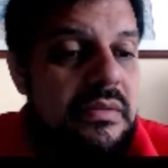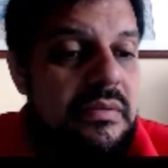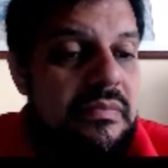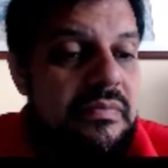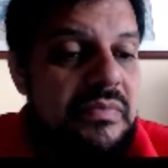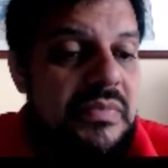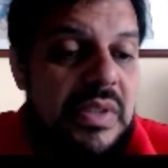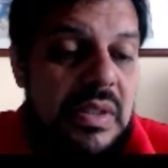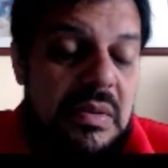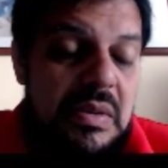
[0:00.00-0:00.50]

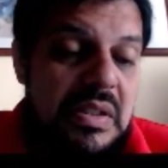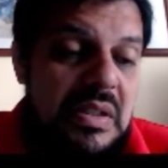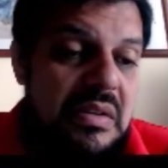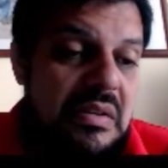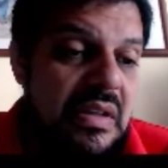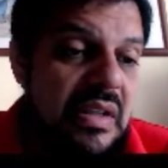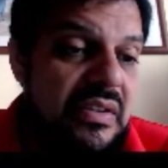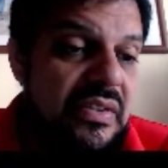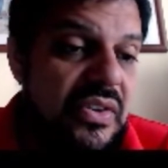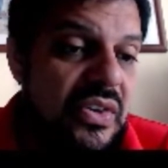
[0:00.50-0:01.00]
Yeah, well,
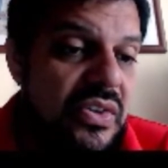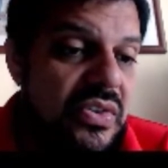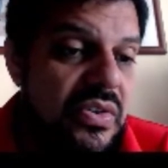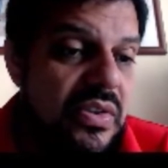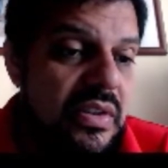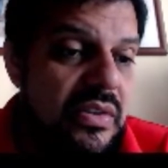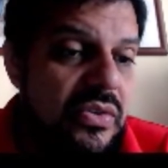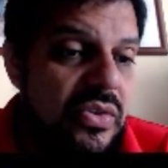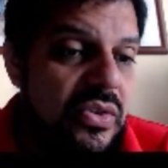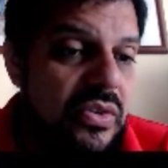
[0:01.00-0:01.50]
as
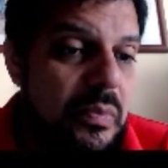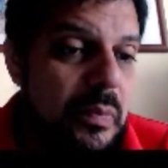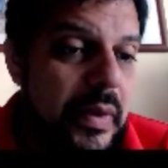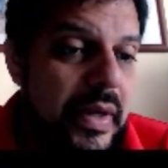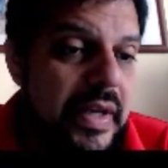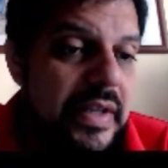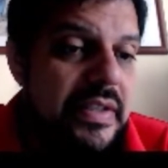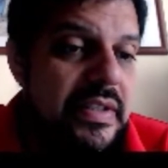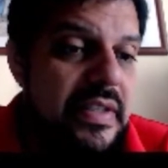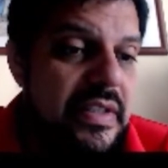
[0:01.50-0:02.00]
usual, 2
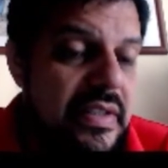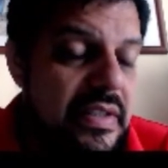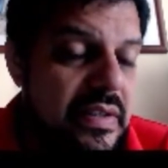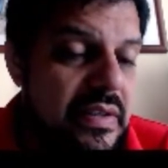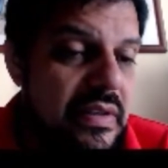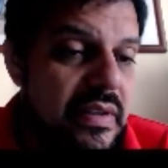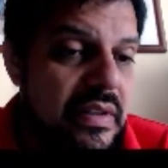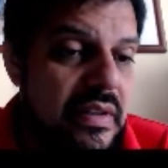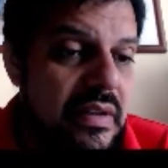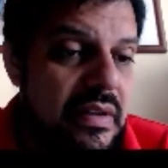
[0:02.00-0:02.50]
spades is
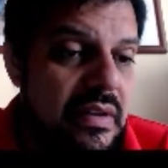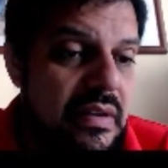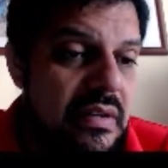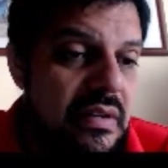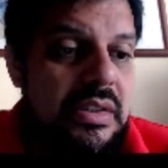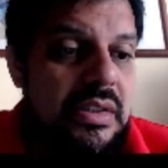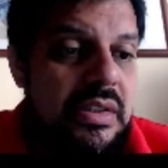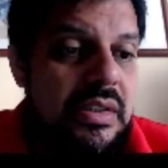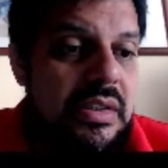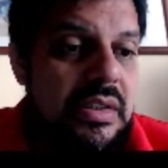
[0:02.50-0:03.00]
the
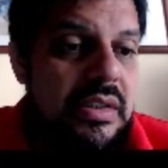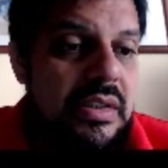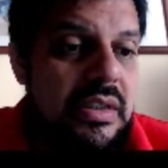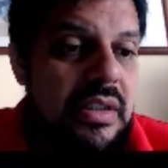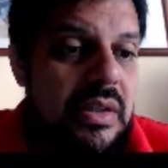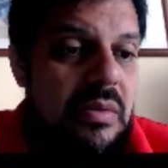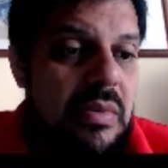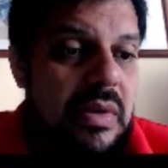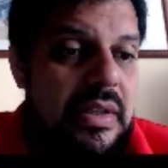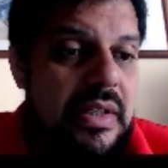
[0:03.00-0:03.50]

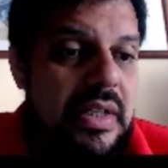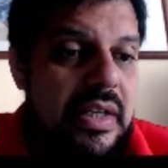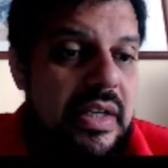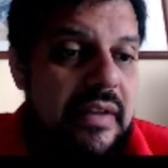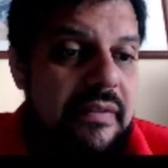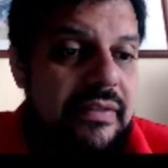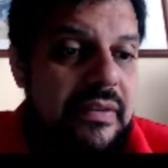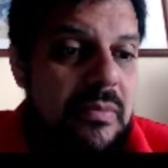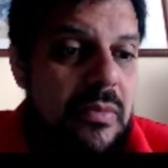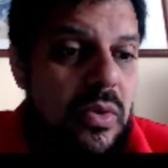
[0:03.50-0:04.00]
one that
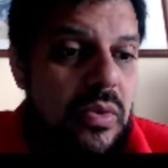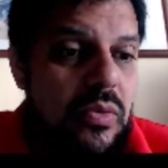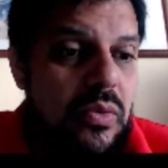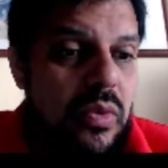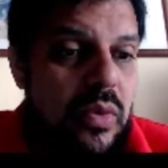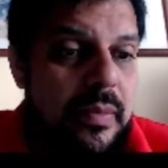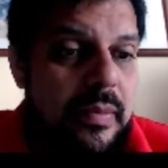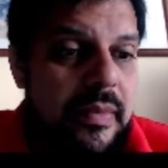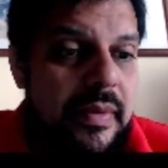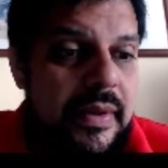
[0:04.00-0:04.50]
leaves more
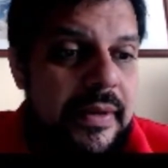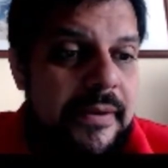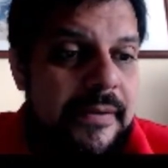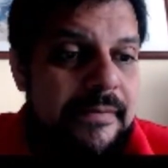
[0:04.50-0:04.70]
room.